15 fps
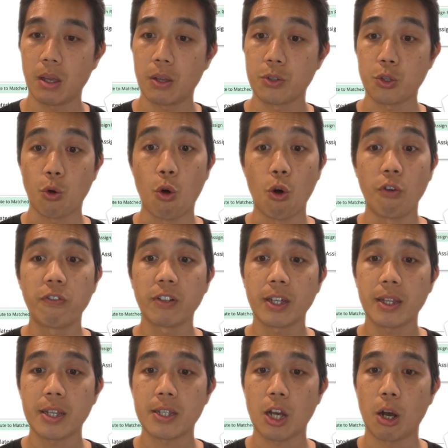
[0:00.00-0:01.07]
So
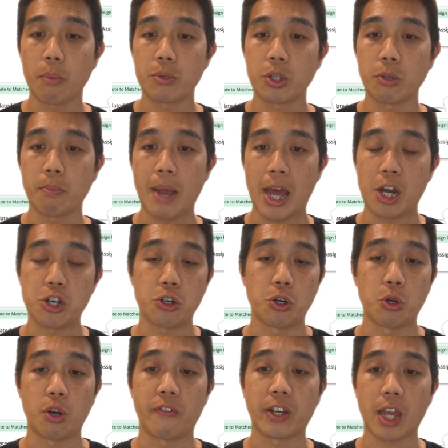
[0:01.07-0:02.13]
hopefully this helps you manage your
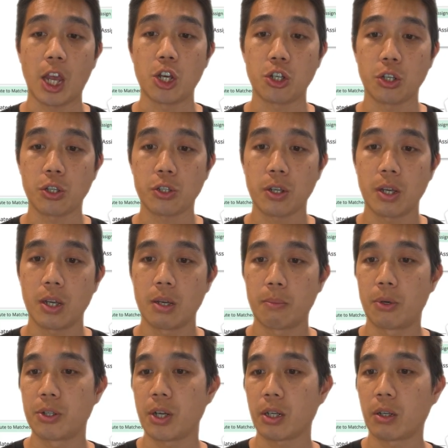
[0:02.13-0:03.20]
notifications,
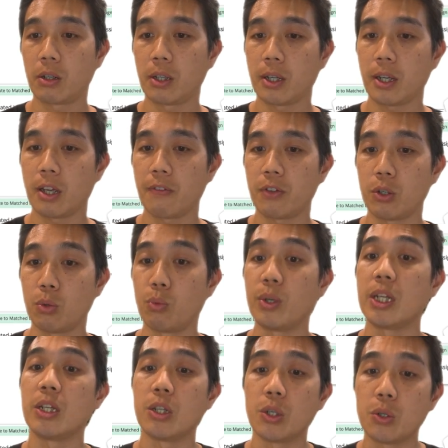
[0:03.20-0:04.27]
particularly if you
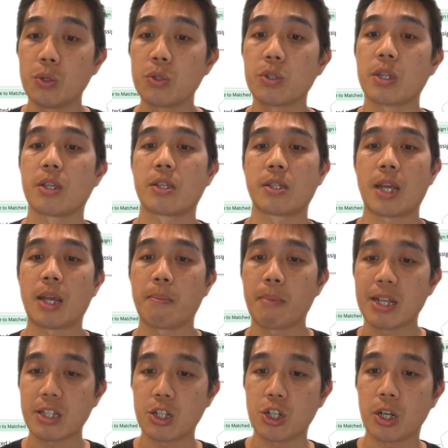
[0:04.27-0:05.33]
reuse the same
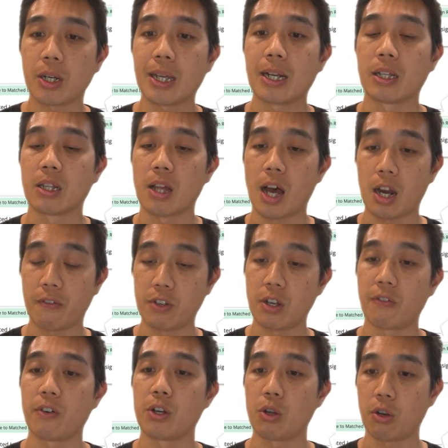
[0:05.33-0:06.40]
messaging in a lot of
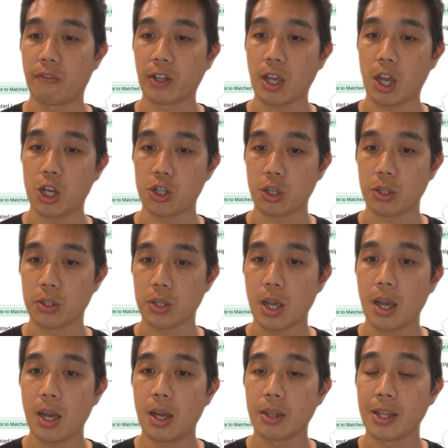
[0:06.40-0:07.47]
different notifications.
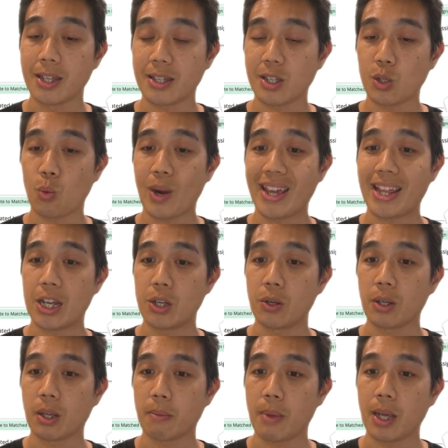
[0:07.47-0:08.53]
This is a way that you
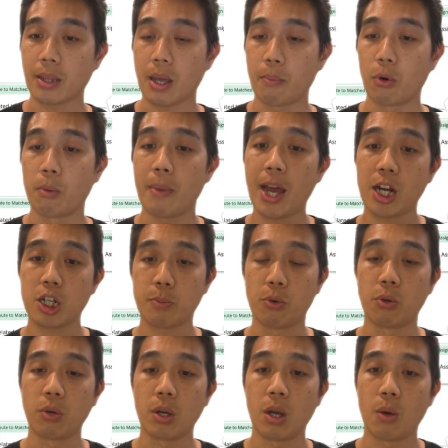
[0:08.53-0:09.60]
can make that more
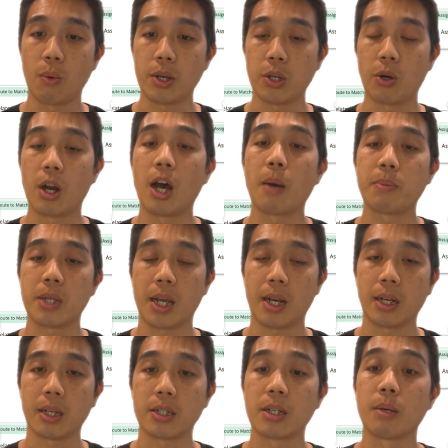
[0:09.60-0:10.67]
manageable when you're
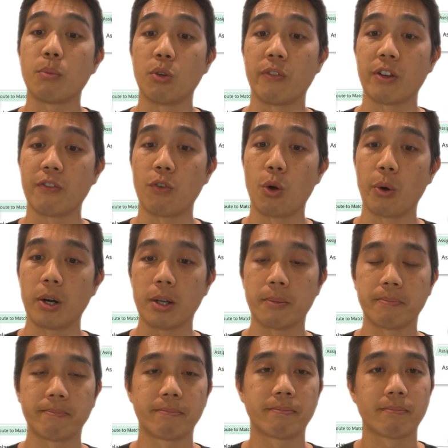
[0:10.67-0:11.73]
updating it moving forward.
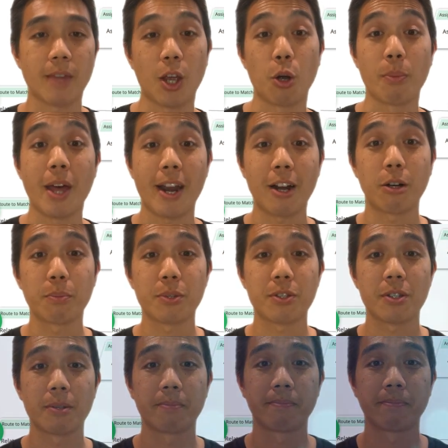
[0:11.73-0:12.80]
I hope that helps.